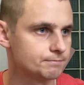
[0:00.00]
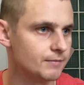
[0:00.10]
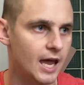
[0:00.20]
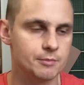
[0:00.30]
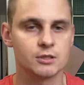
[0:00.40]

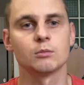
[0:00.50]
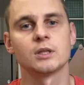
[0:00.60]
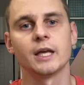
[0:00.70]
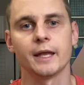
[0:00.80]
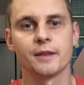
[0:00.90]

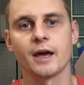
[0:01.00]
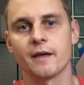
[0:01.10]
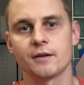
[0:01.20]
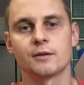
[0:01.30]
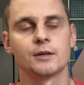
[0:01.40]
absolutely
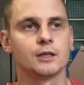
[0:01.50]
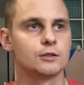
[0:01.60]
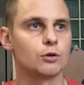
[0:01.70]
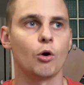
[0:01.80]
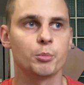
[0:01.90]
another
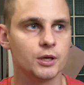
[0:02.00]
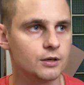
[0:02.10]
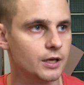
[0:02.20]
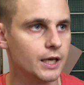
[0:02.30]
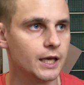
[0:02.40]
topic.